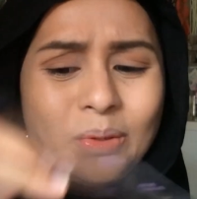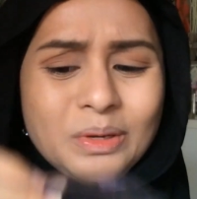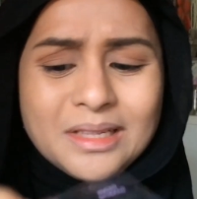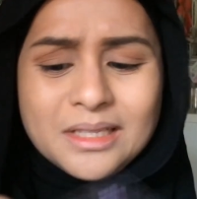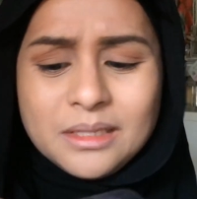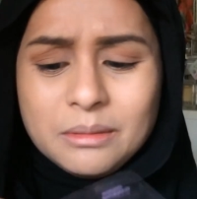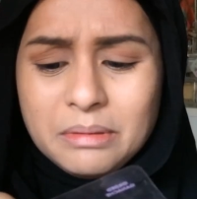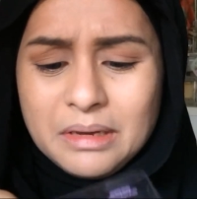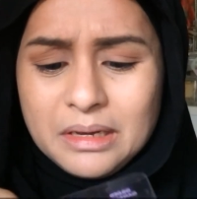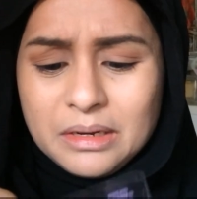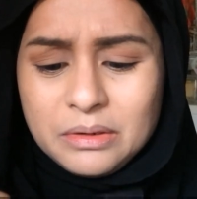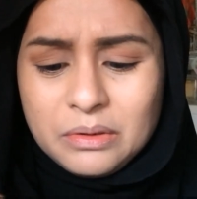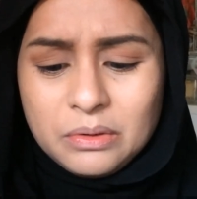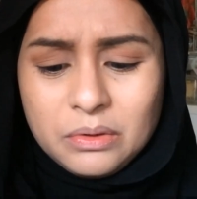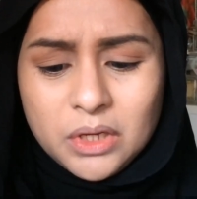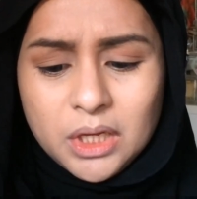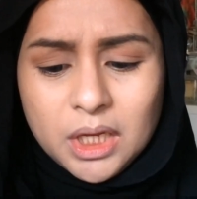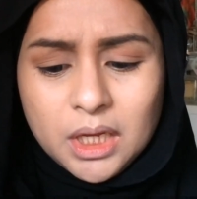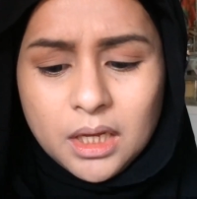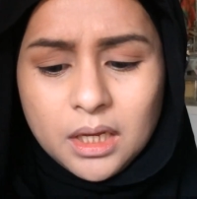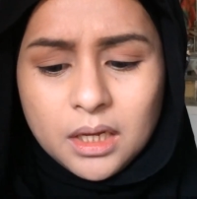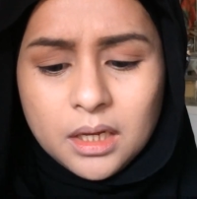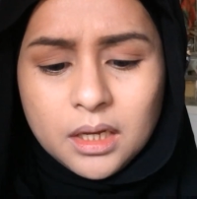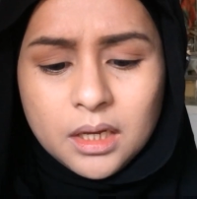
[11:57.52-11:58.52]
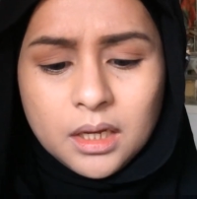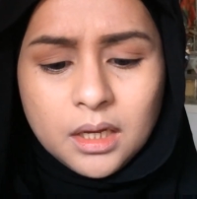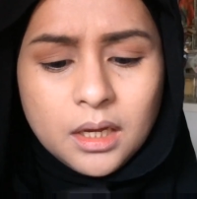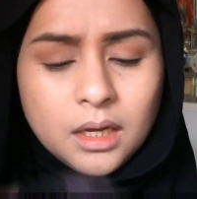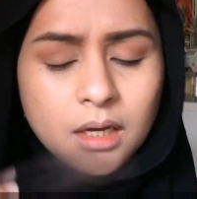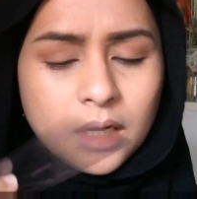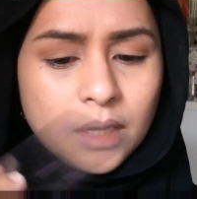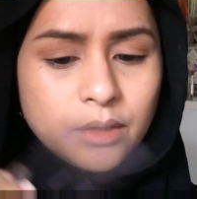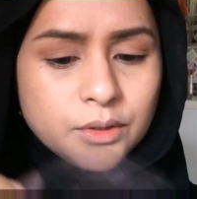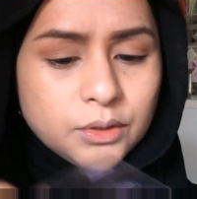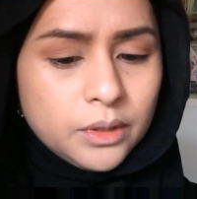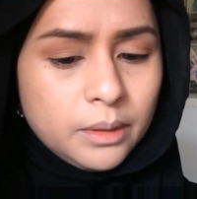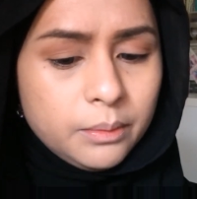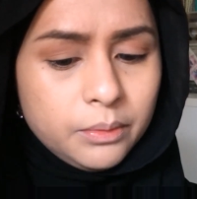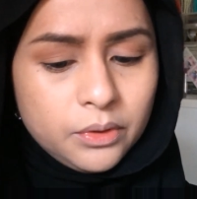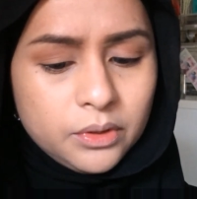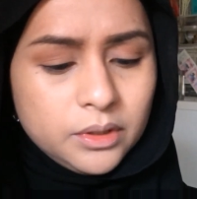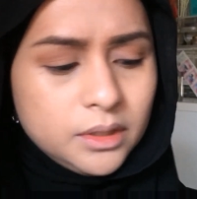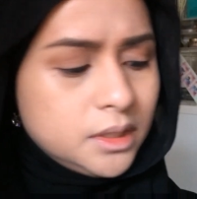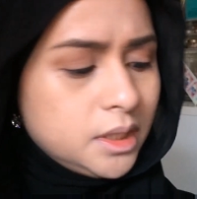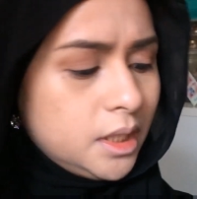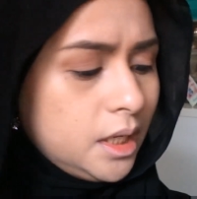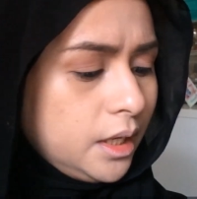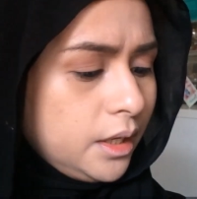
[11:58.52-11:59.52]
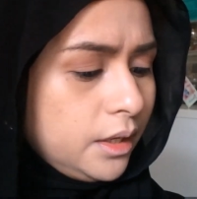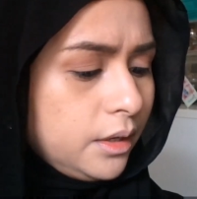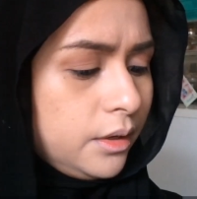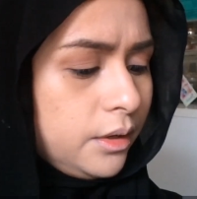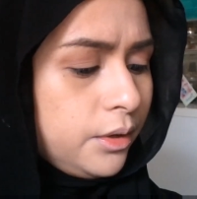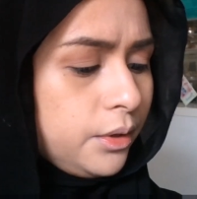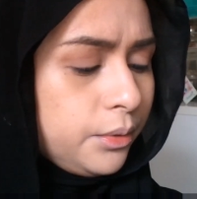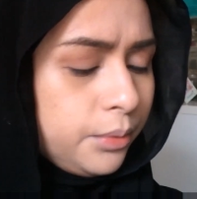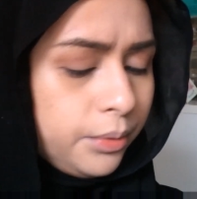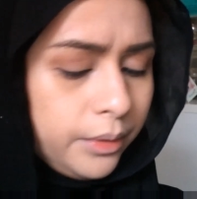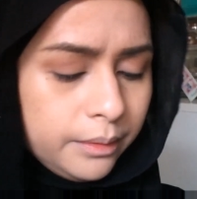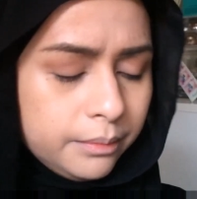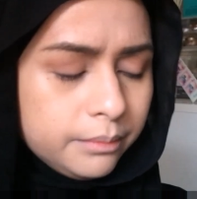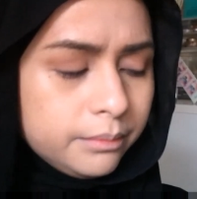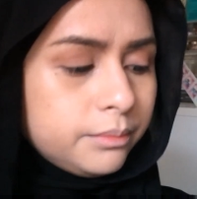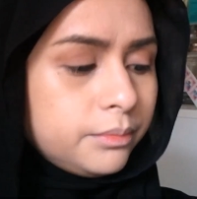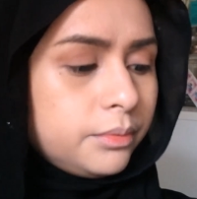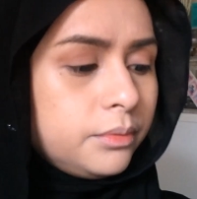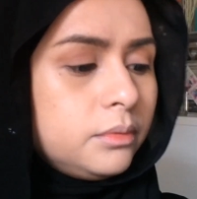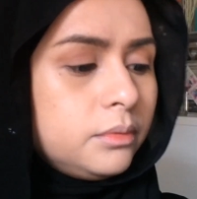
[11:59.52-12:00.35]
so it's a bit annoying. So I'm going to take creme